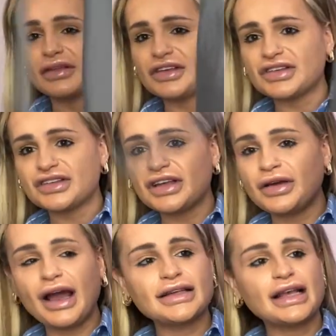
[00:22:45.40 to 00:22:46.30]
so
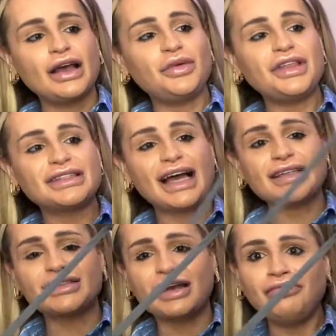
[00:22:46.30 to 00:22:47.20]
nice. With the
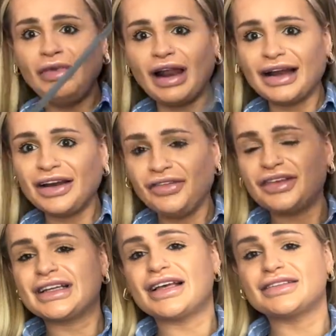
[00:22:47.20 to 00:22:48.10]
tassels, I love the
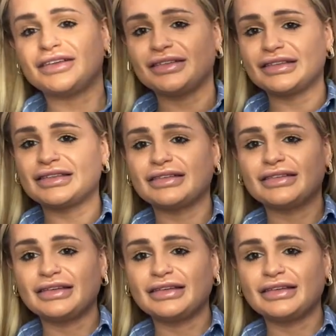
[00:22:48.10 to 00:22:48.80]
tassels.